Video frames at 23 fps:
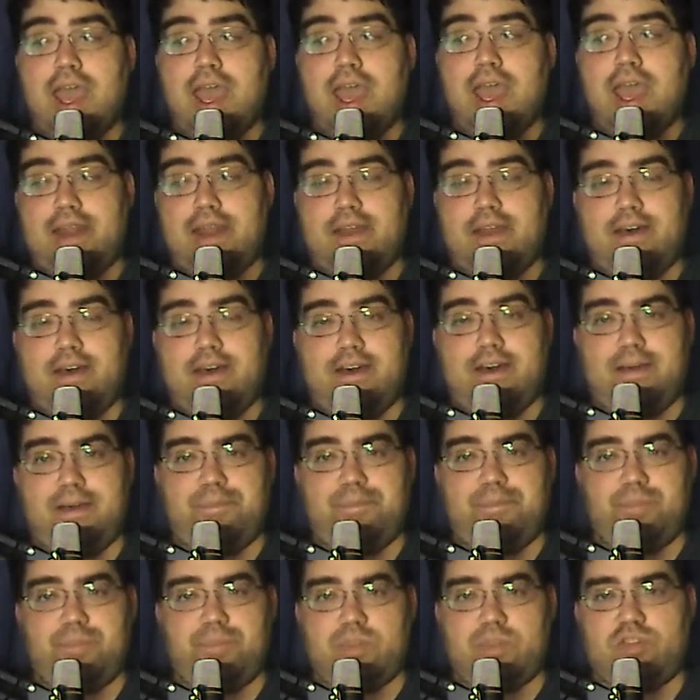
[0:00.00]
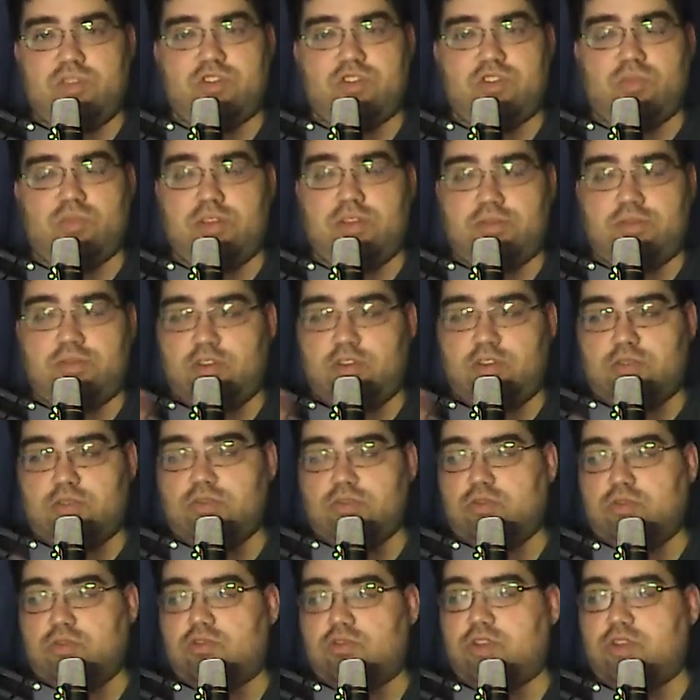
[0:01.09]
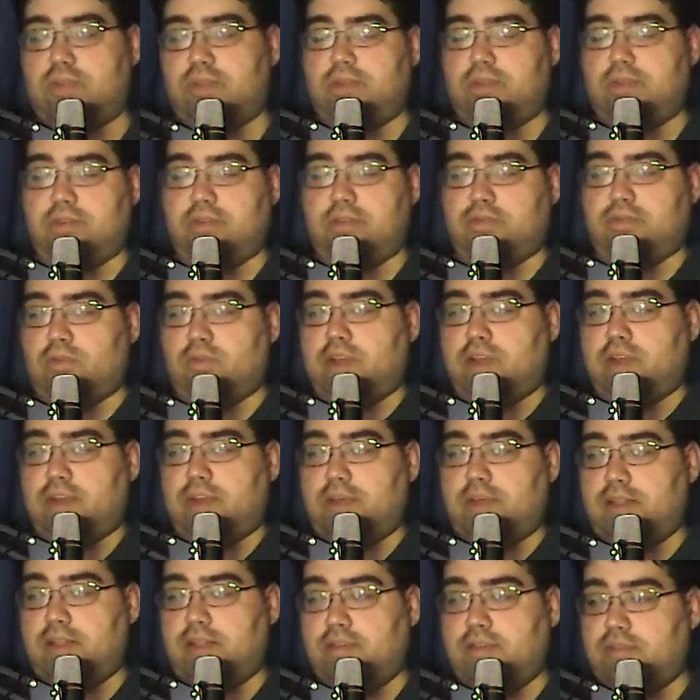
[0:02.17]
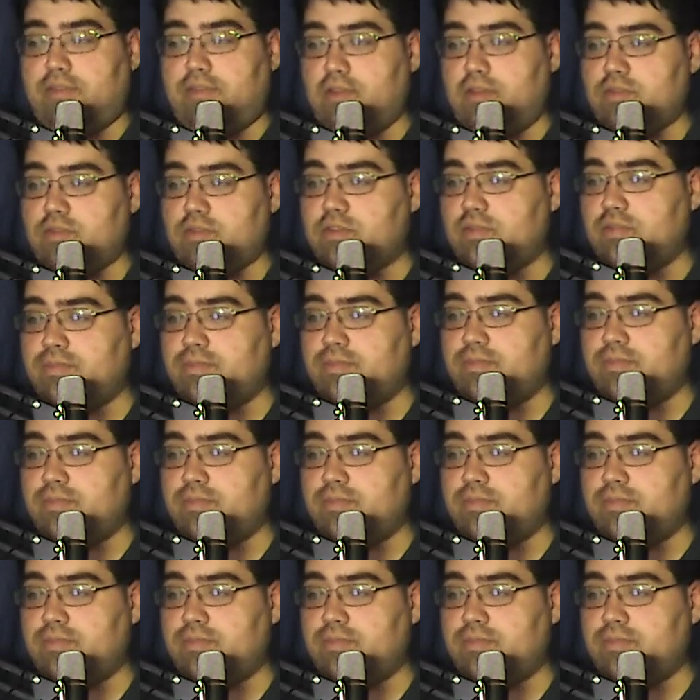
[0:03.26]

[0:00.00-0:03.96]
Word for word: and um, just ones that just throw shit up there for random. I love those.